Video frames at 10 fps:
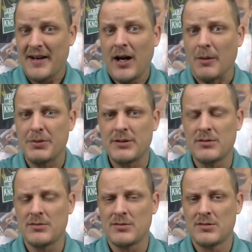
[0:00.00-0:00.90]
up.
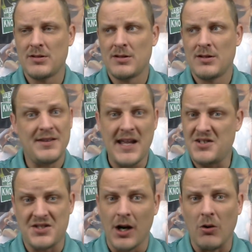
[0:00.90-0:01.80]
They
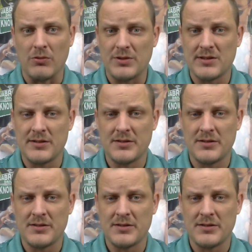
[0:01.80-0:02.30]
don't.